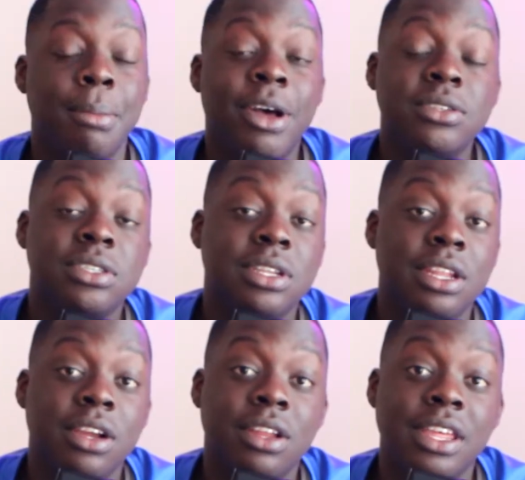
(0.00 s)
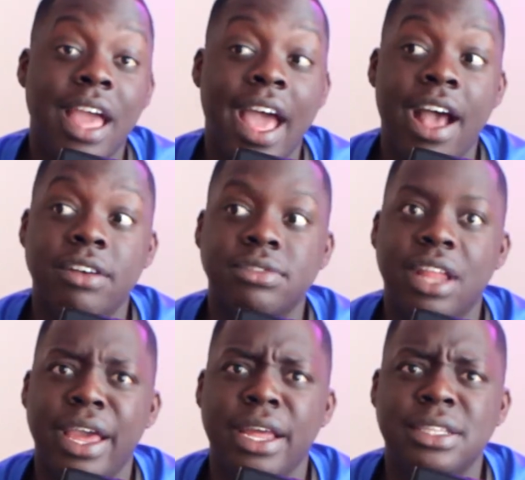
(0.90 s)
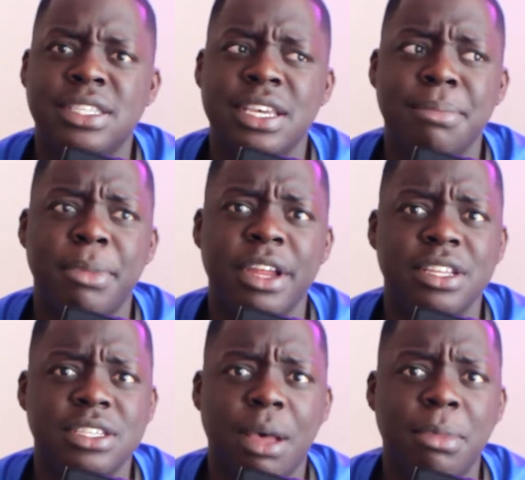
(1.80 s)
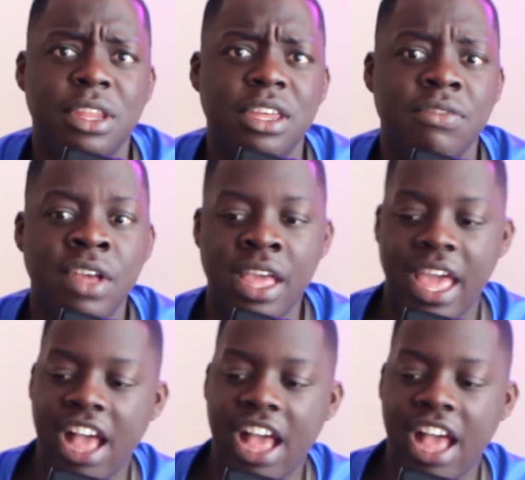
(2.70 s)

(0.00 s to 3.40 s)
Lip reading: mouse literally has like 10 buttons, I believe. It